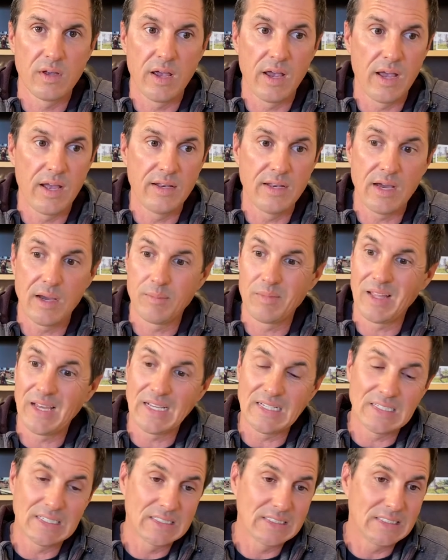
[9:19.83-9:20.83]
And I'm
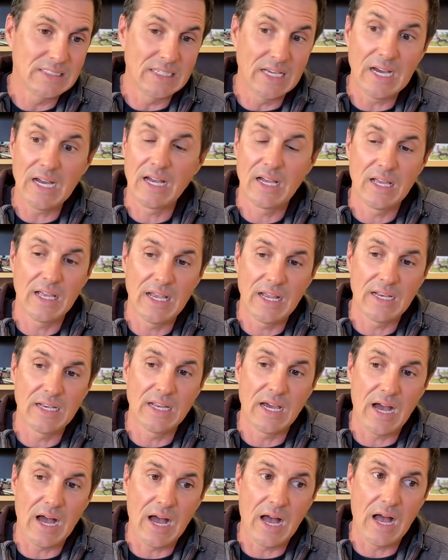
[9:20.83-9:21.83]
like, yeah.
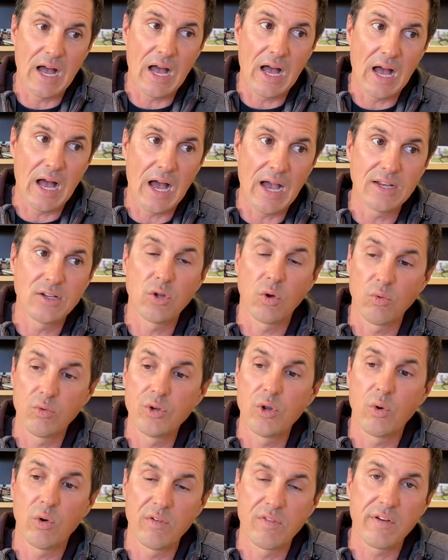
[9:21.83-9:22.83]
And I don't
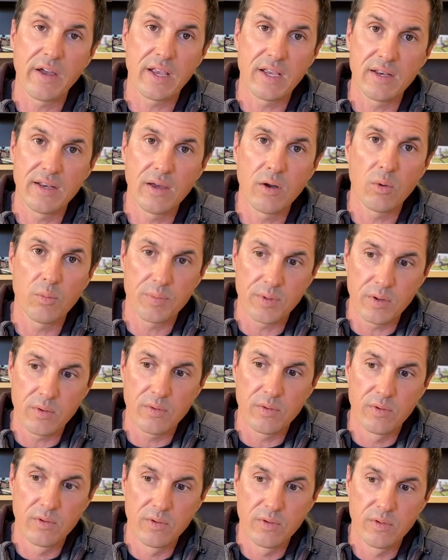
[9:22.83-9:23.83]
know if I can help you.
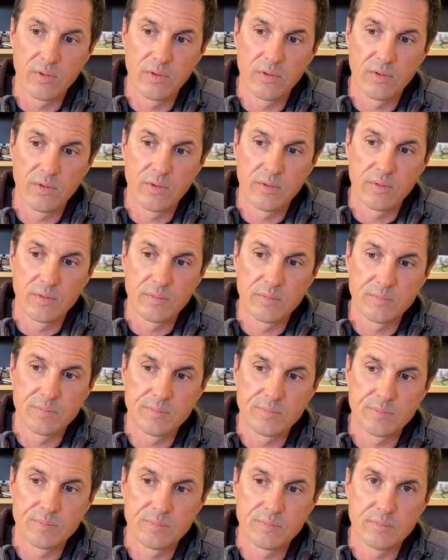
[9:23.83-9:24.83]

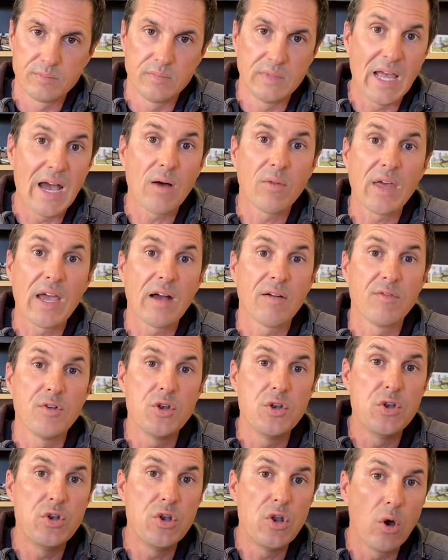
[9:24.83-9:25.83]
Now they have
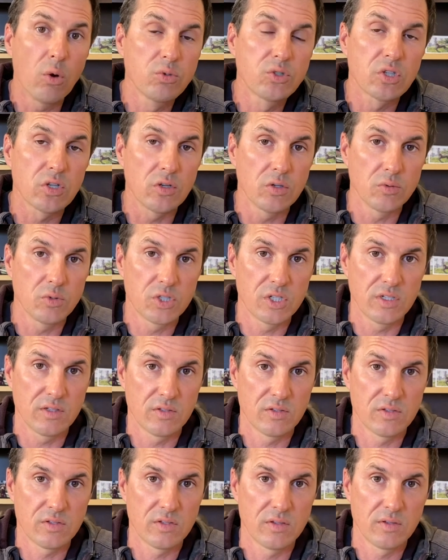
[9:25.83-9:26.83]
no
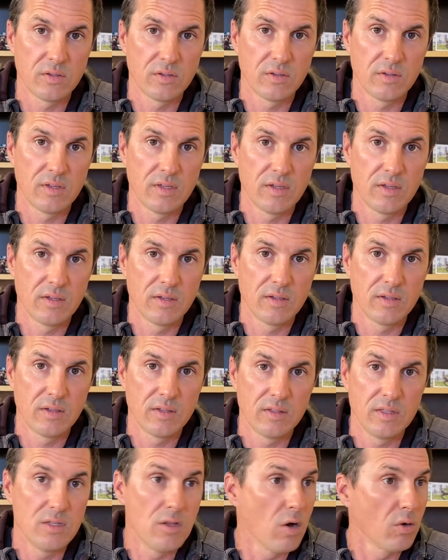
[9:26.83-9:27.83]
solutions.
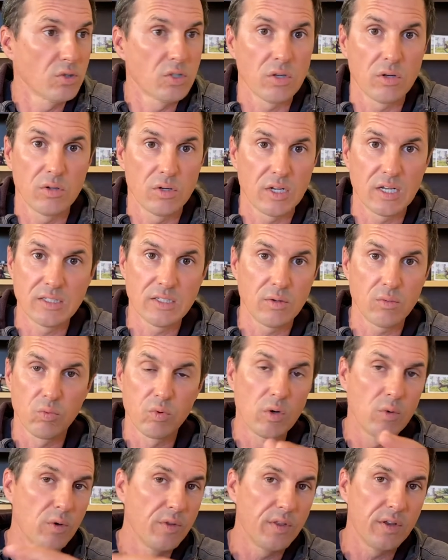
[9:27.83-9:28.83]
No solution. Because it
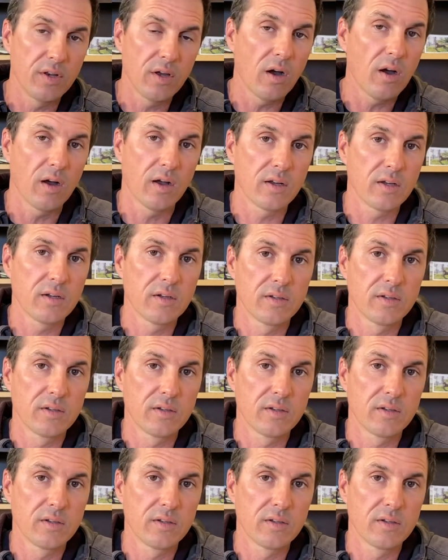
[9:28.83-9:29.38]
ruined the dog.